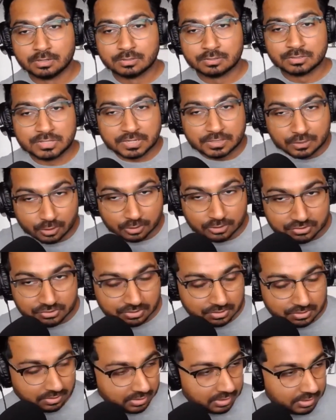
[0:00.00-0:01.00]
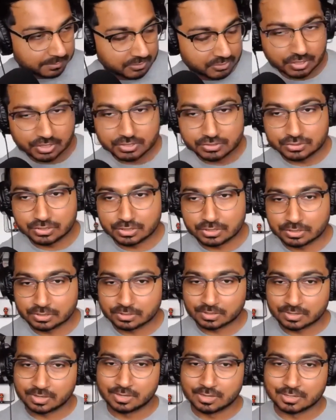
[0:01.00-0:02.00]
Technology keeps changing,
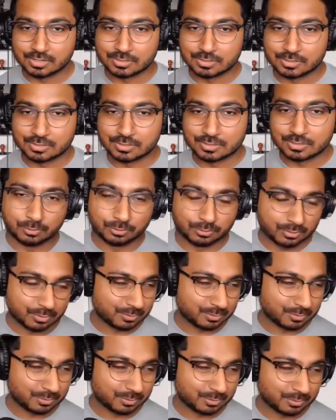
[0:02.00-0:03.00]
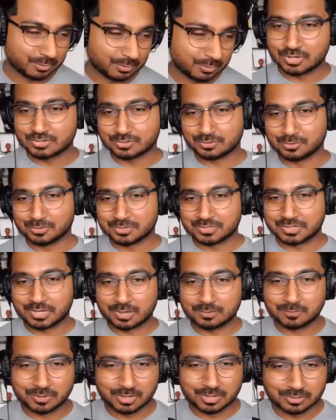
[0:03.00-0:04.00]
as we all know, keeps changing all the
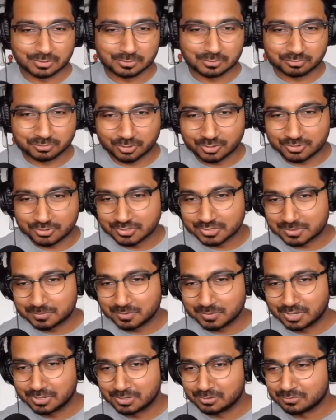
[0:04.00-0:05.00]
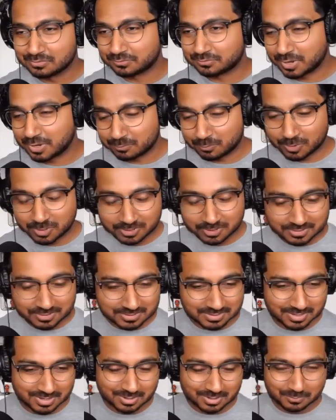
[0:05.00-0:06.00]
time. We get new projects, we get new frameworks,
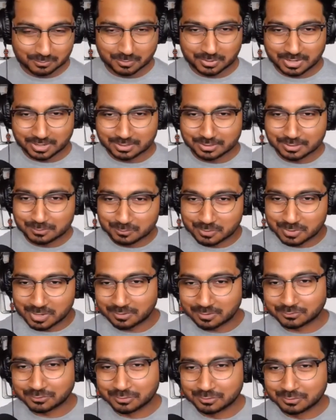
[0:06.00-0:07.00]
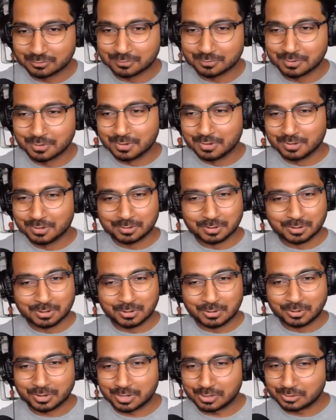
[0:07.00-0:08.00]
we have to
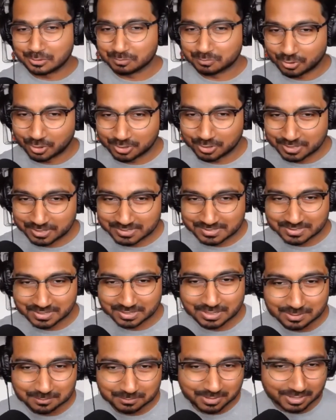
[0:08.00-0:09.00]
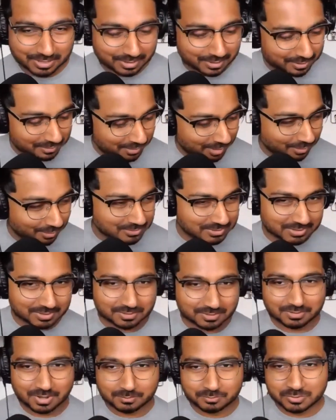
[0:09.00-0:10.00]
look at new products that keep getting announced at
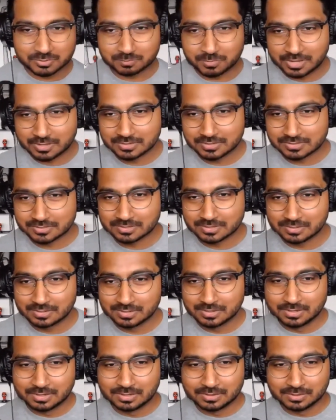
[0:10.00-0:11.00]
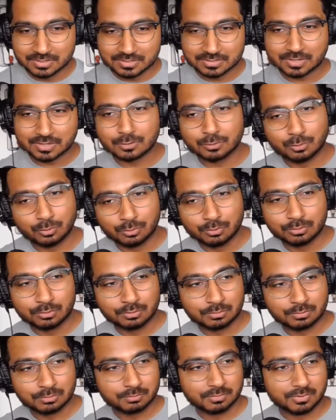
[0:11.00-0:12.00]
a rapid pace. This can
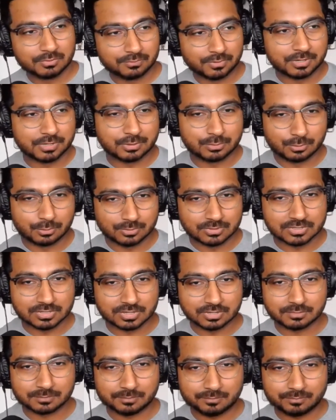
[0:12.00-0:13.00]
all be very daunting.